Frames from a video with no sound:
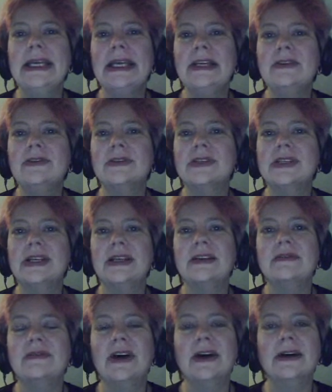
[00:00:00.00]
interesting,
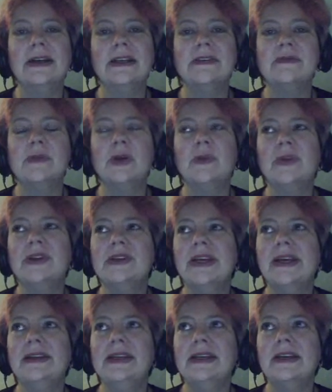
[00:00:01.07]
evocative moment,
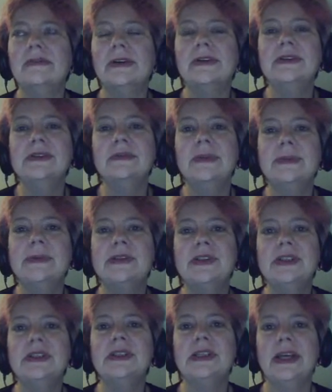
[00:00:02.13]
and I've always remembered
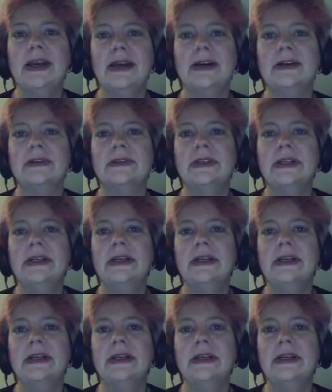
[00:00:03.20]
just how